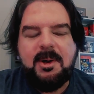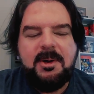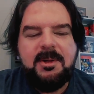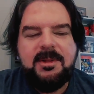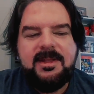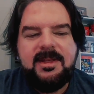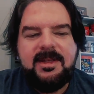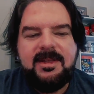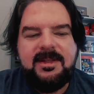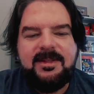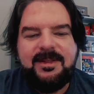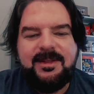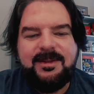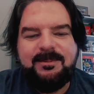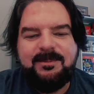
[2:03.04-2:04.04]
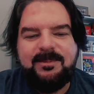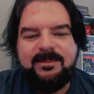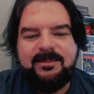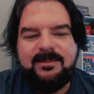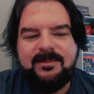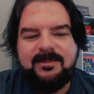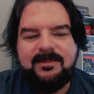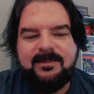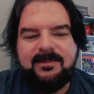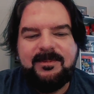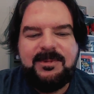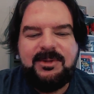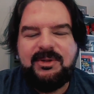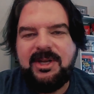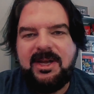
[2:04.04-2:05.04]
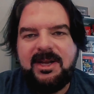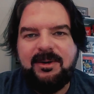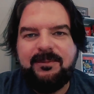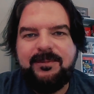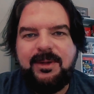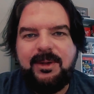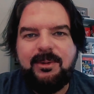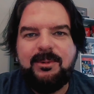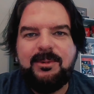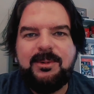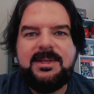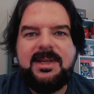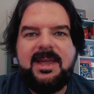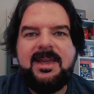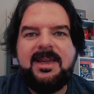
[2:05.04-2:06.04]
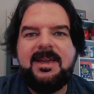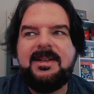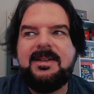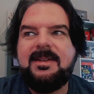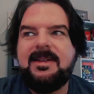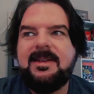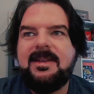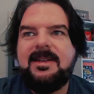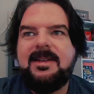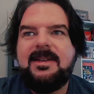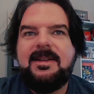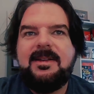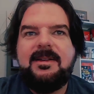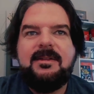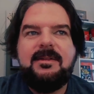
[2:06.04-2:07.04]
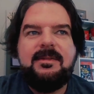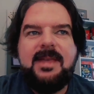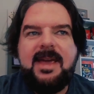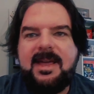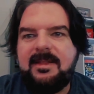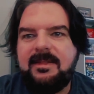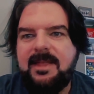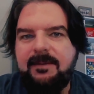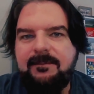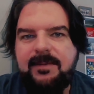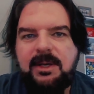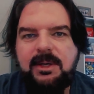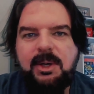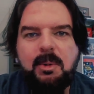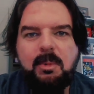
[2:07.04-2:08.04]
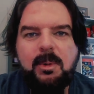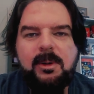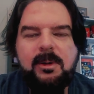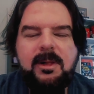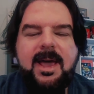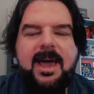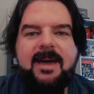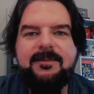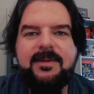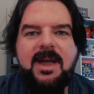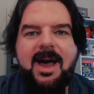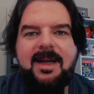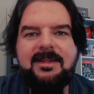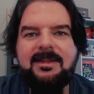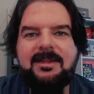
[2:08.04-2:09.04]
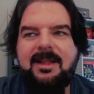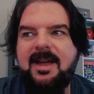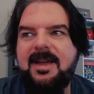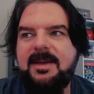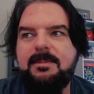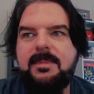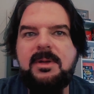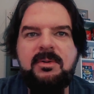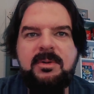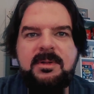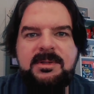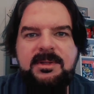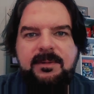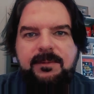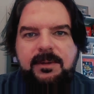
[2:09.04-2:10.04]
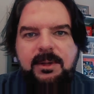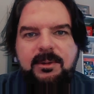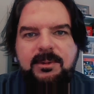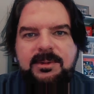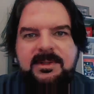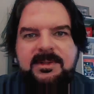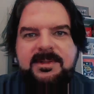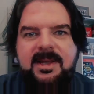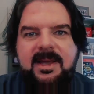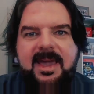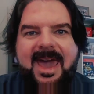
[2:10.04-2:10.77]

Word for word: on the the channel views and that that video will have gotten like millions of views and it's like